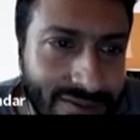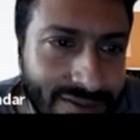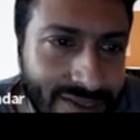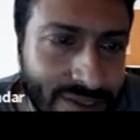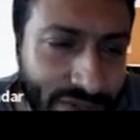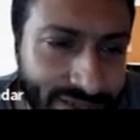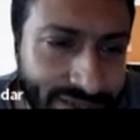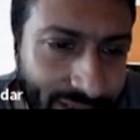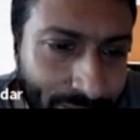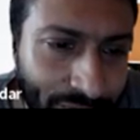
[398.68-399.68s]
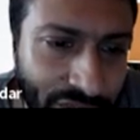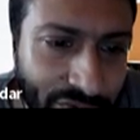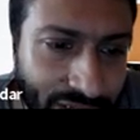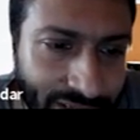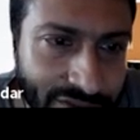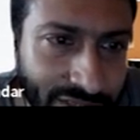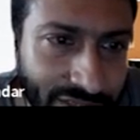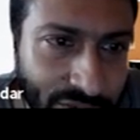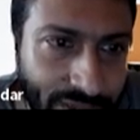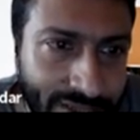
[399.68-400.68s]
this is one example you can actually
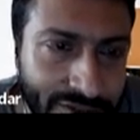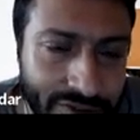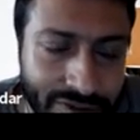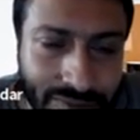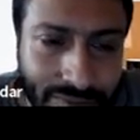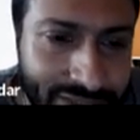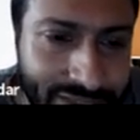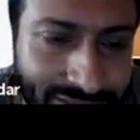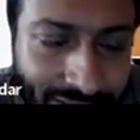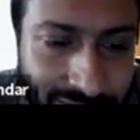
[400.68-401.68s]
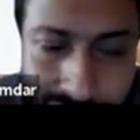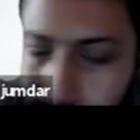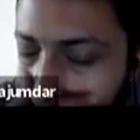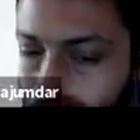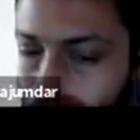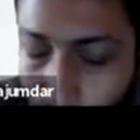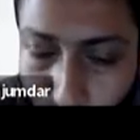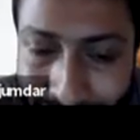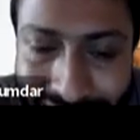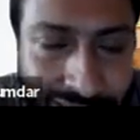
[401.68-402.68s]
look at. So th these kind of
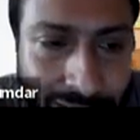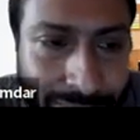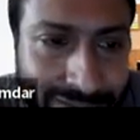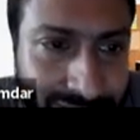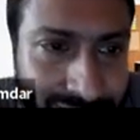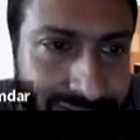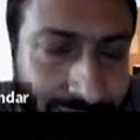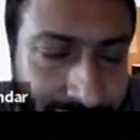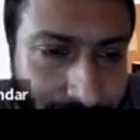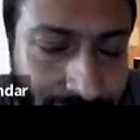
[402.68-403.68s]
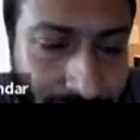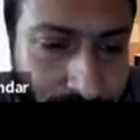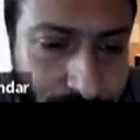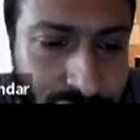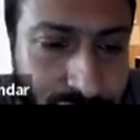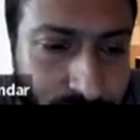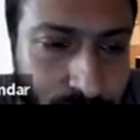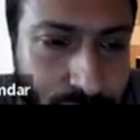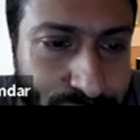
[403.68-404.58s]
numerical methods can be used to